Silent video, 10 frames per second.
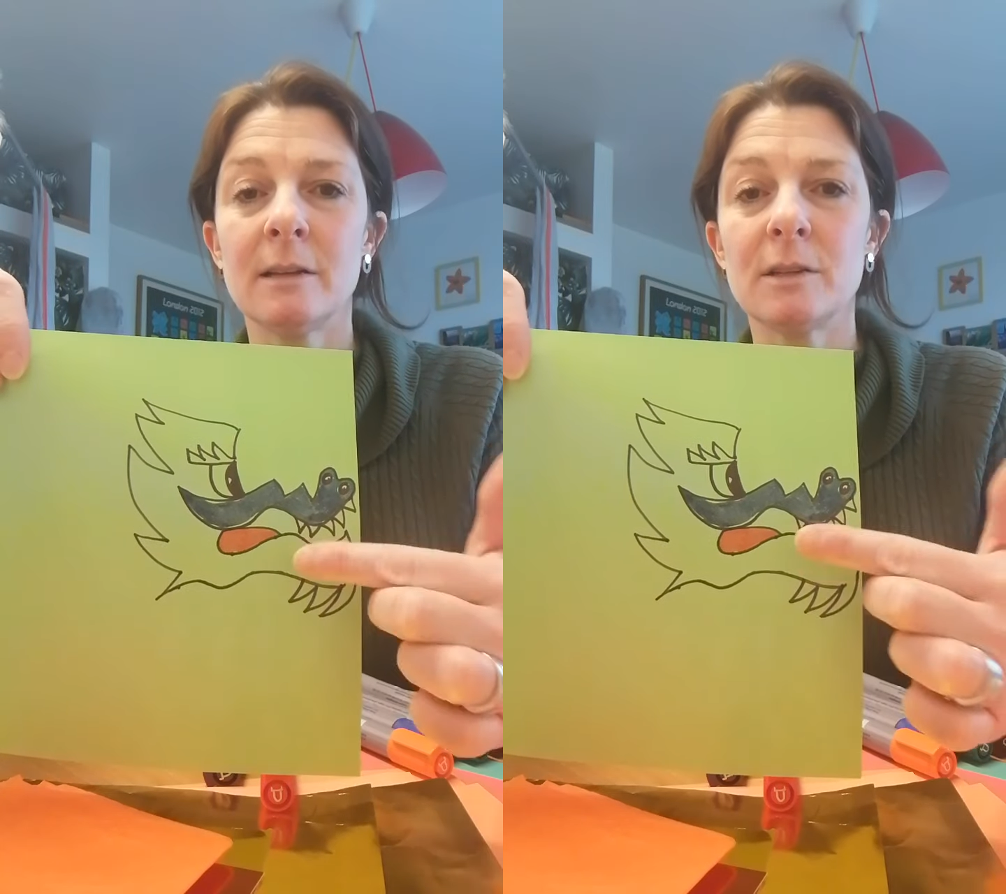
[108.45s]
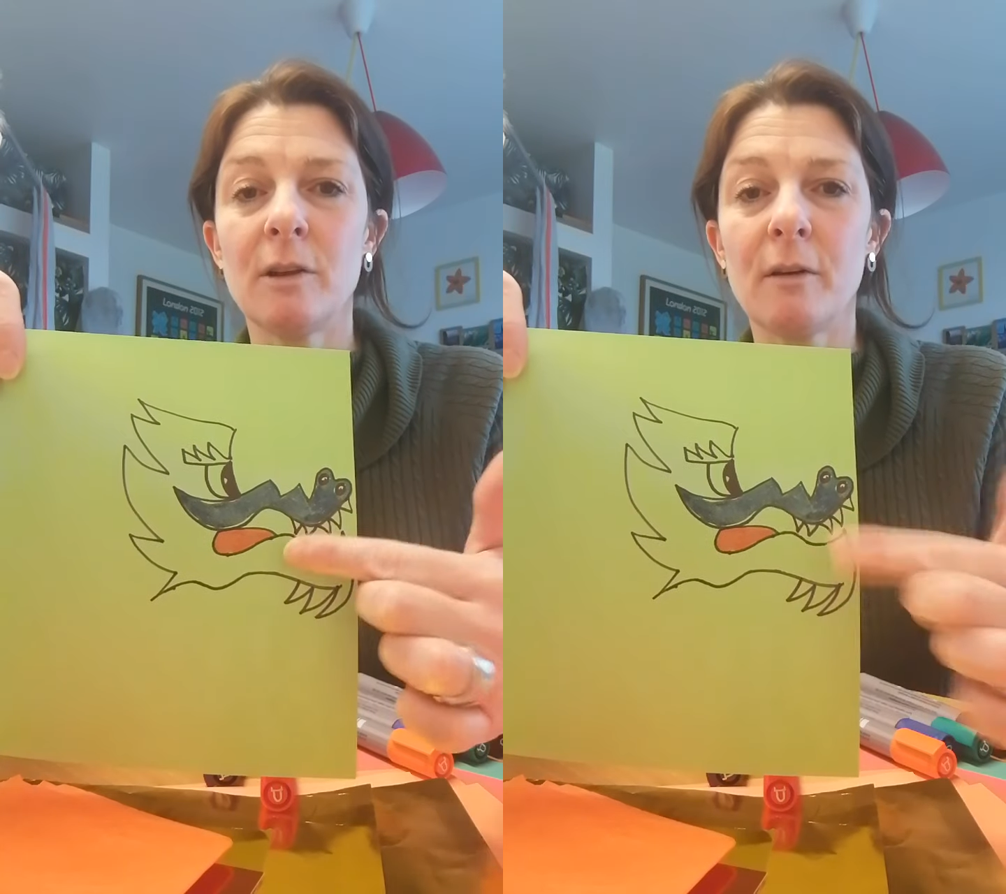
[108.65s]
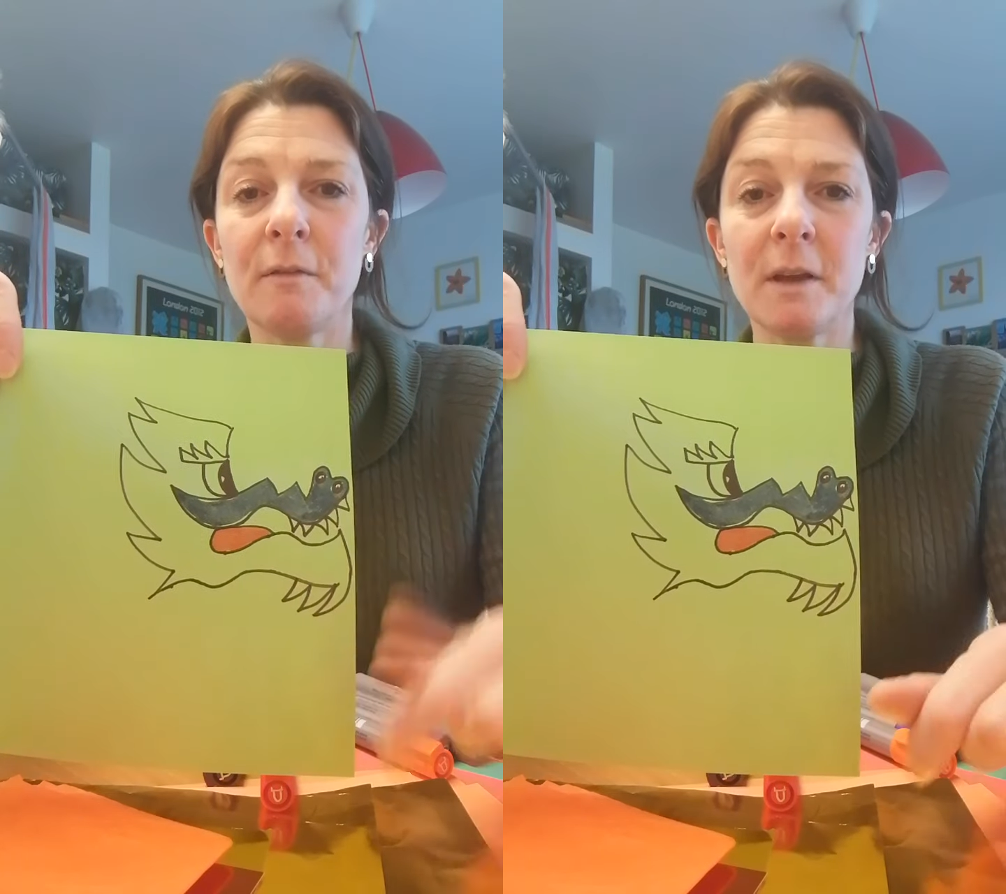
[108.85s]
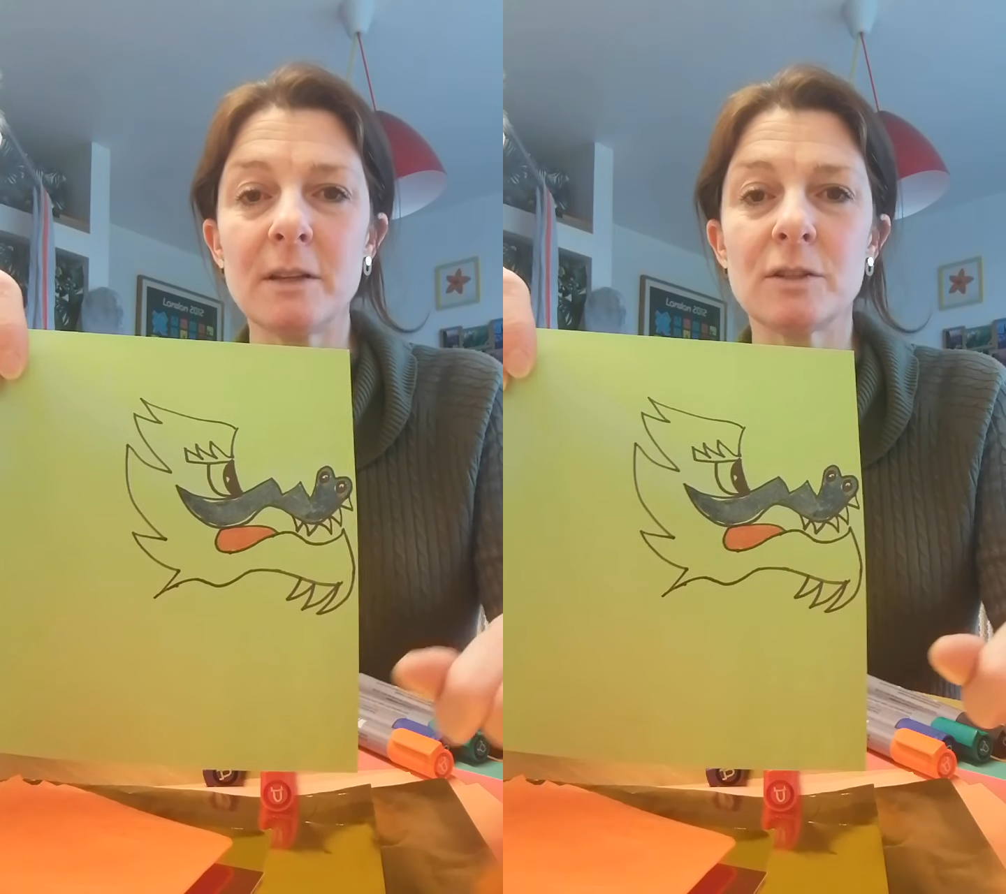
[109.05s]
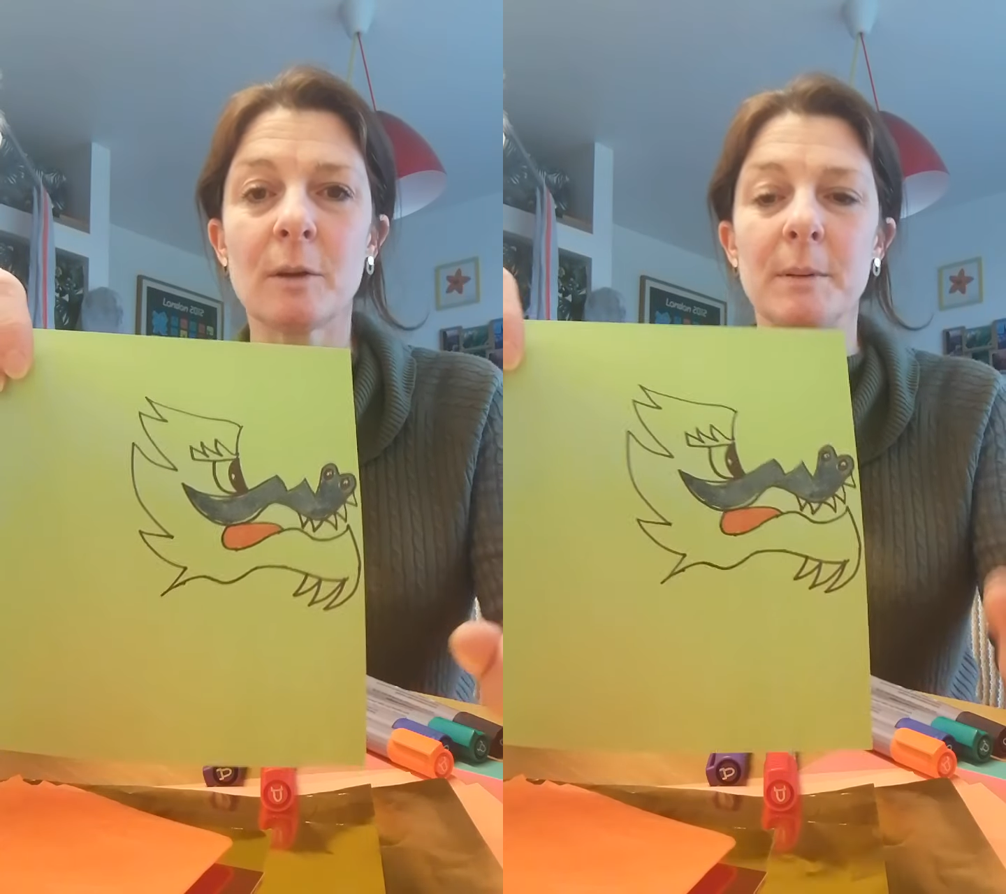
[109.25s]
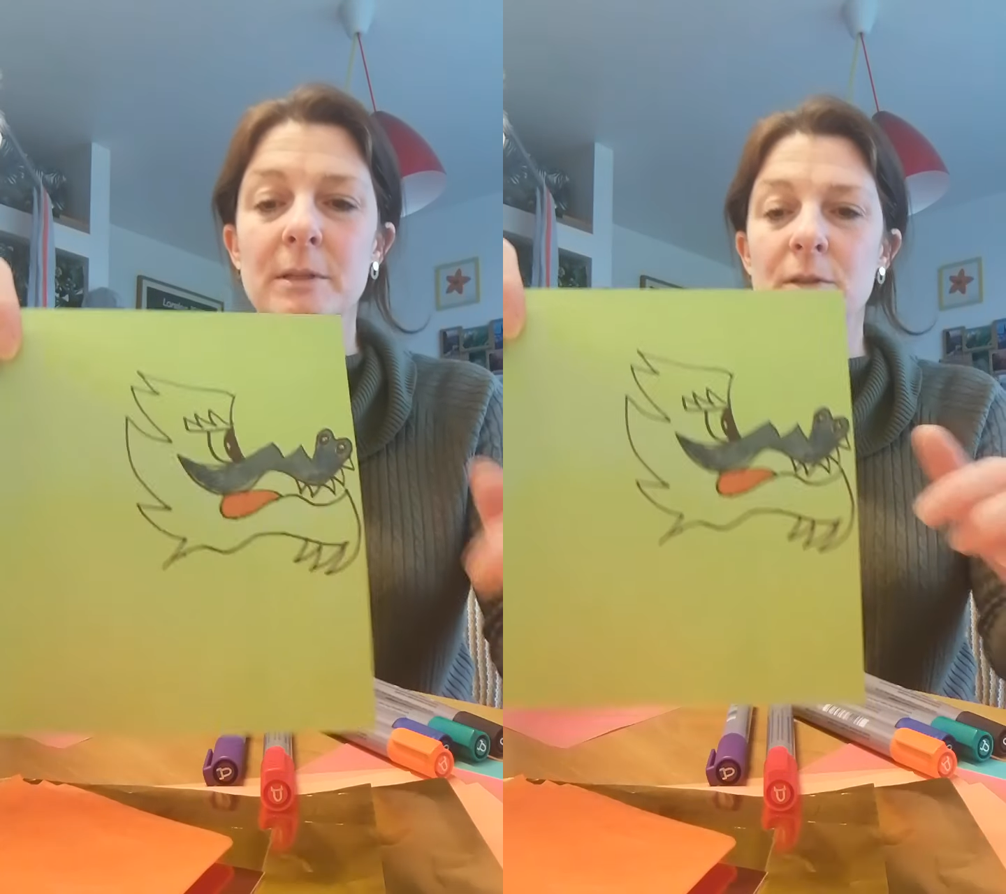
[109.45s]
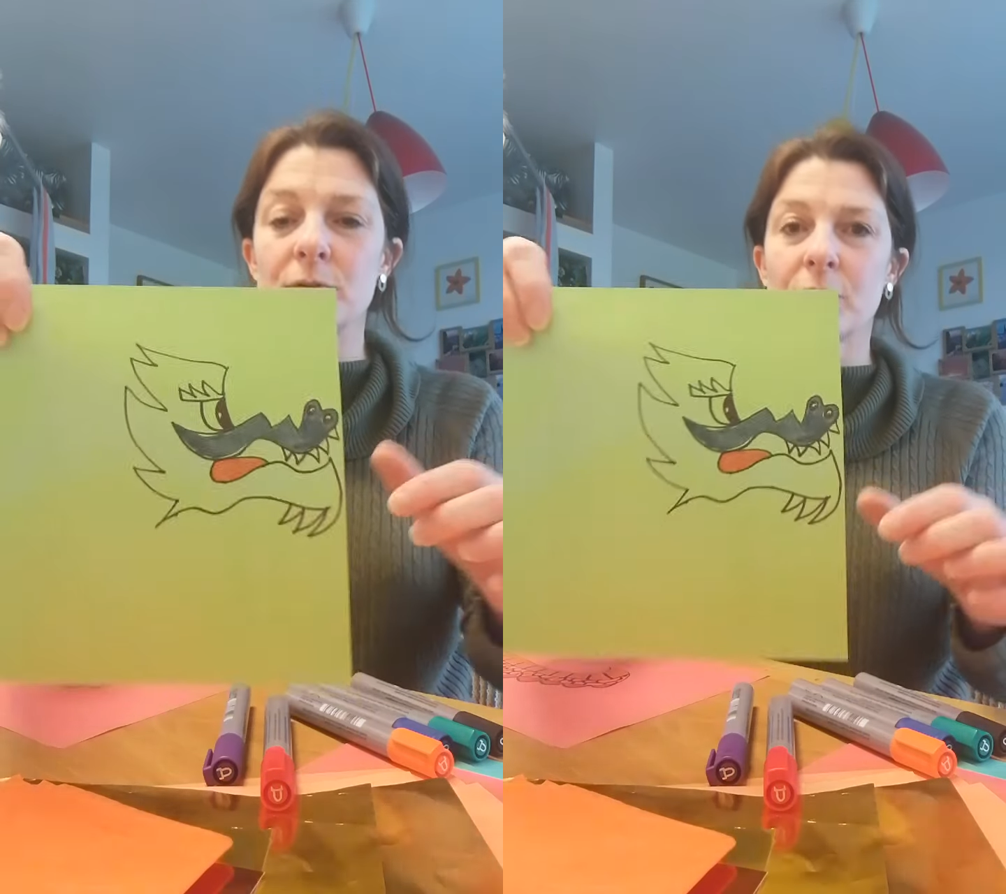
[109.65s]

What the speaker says: So your first job is to